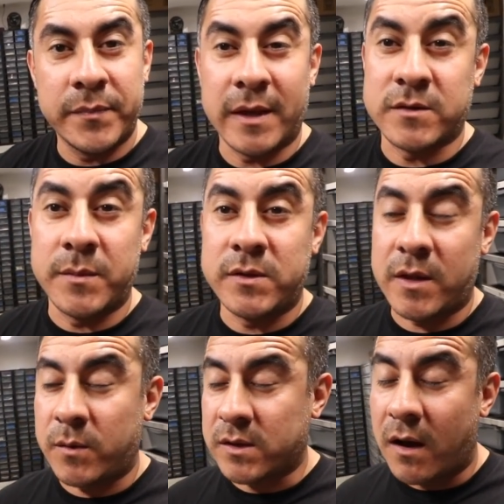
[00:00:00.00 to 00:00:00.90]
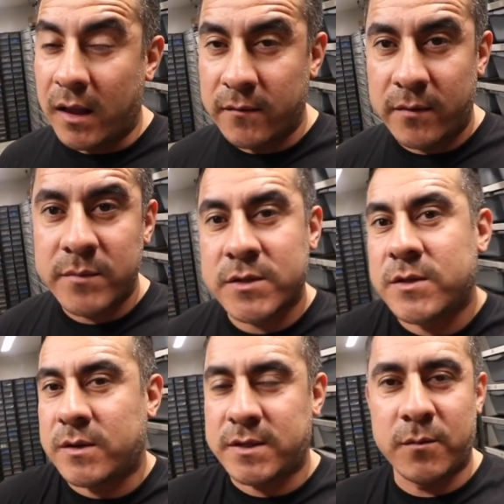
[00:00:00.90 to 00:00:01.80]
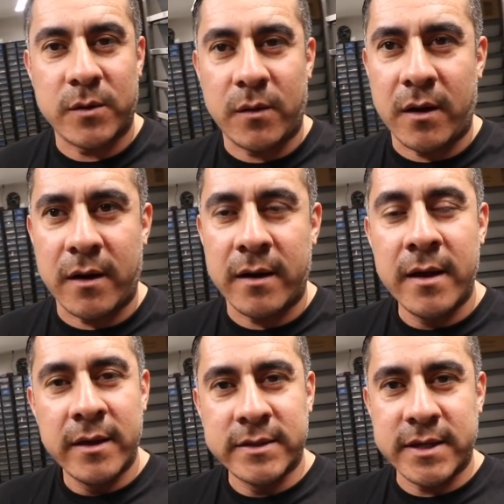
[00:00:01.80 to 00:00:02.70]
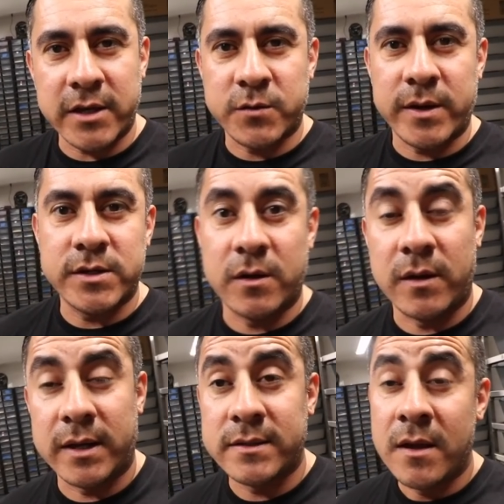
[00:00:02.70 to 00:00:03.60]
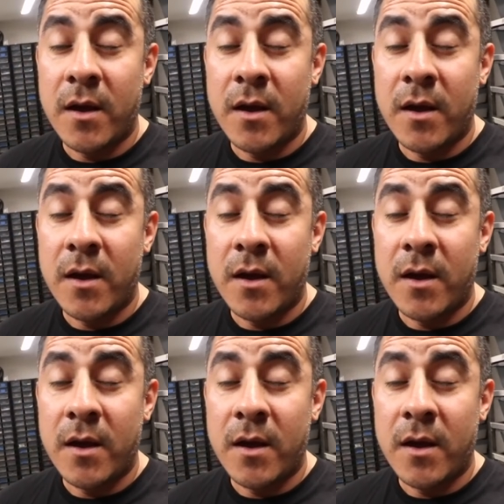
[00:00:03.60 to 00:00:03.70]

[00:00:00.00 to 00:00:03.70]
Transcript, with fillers: That's what I'm gonna do that with all of them, just so you can see what our sex ratio is.